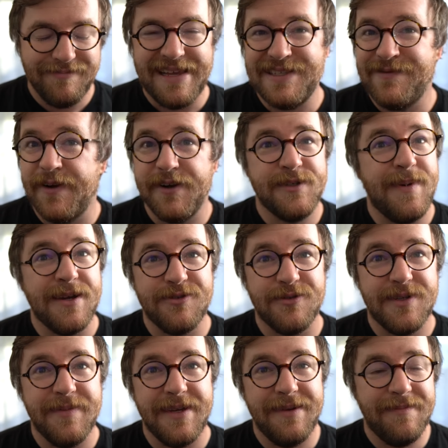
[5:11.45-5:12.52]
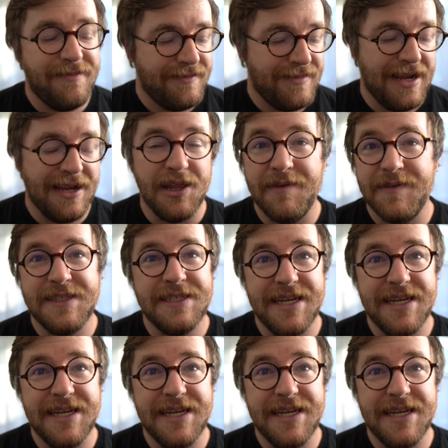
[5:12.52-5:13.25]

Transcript: It's very special to me. I love it